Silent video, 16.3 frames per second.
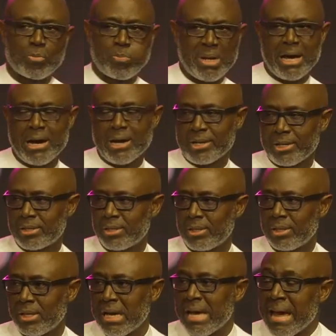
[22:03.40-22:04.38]
supplied.
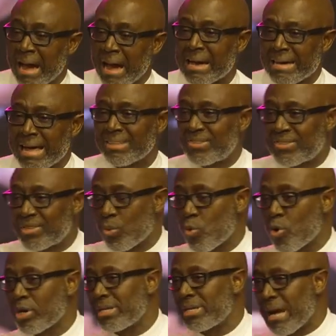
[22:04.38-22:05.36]
And that's the
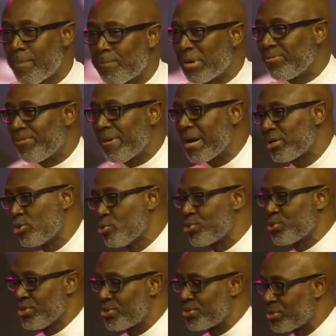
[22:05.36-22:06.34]
word the Amplified
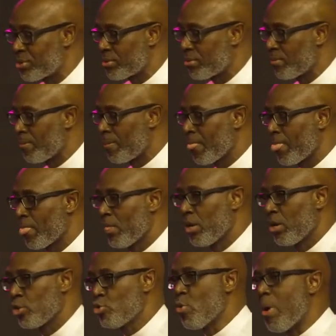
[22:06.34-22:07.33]
uses.
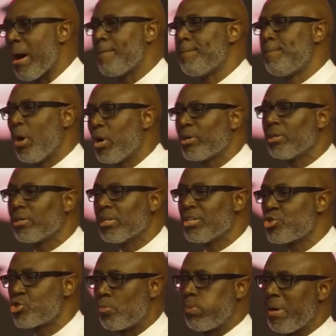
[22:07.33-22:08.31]
You are
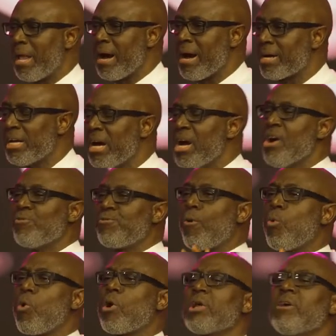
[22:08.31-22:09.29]
abundantly supplied
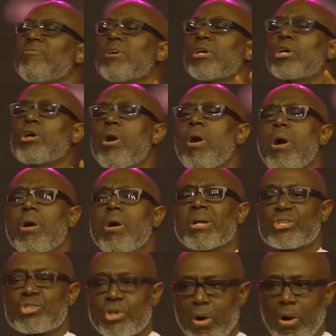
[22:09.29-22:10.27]
for whatever
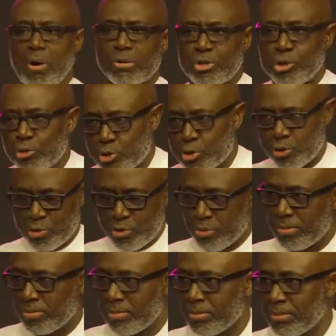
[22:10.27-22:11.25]
God has called you to
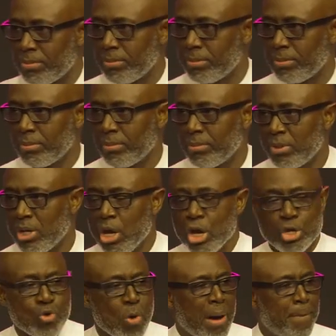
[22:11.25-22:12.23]
do.
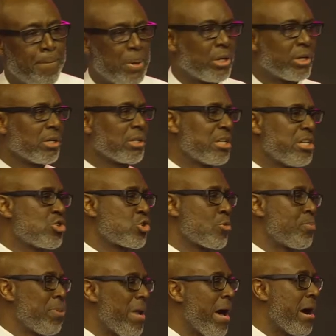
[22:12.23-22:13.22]
You are abundantly
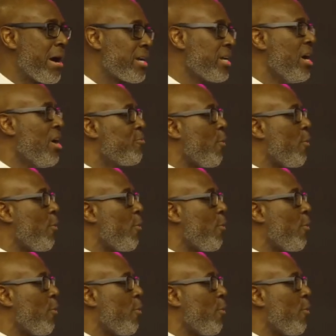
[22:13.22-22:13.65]
supplied